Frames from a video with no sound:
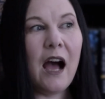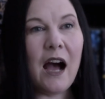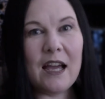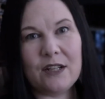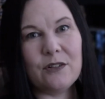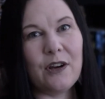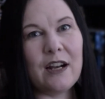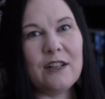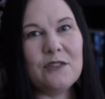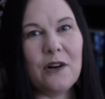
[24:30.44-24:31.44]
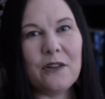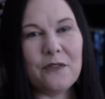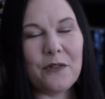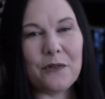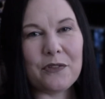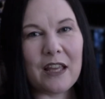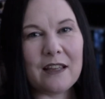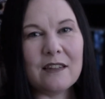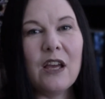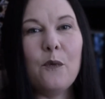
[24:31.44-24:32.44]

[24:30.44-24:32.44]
I don't know how to do all of those things.